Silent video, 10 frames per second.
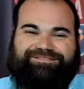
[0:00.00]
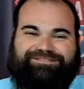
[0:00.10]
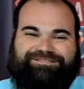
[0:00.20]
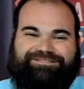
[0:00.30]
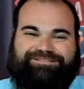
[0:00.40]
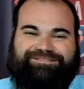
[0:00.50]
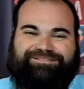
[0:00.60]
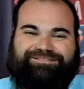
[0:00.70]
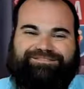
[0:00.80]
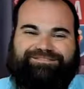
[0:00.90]

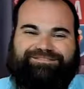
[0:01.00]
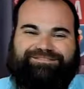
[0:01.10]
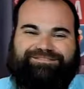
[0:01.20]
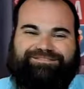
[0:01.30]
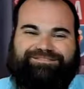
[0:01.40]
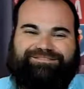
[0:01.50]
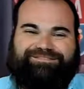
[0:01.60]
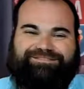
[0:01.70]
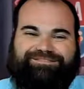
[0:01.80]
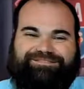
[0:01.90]

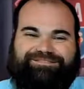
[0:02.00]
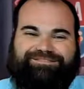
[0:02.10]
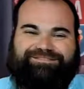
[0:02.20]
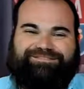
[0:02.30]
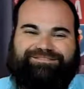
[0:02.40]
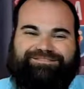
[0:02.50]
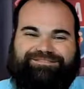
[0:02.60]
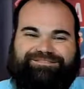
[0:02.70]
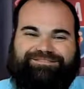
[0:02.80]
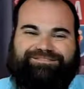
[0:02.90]

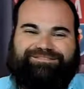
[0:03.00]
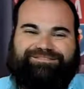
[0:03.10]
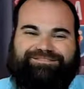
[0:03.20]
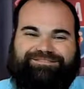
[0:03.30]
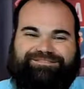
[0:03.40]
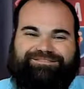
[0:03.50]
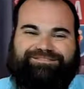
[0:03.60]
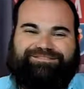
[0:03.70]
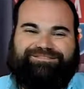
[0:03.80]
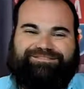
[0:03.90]

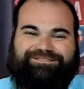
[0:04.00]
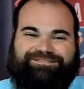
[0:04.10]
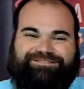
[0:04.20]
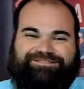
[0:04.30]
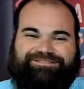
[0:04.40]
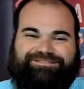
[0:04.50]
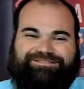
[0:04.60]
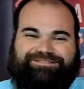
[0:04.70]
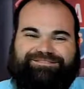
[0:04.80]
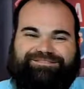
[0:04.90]

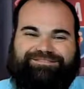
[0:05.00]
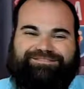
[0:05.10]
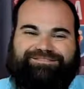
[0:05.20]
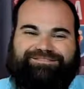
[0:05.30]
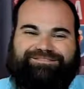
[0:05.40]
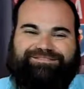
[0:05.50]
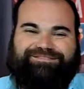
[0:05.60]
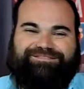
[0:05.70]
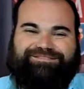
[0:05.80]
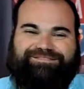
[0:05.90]

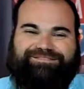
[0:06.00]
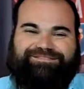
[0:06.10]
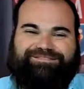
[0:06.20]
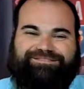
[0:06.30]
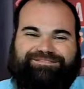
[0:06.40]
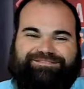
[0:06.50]
(not speaking)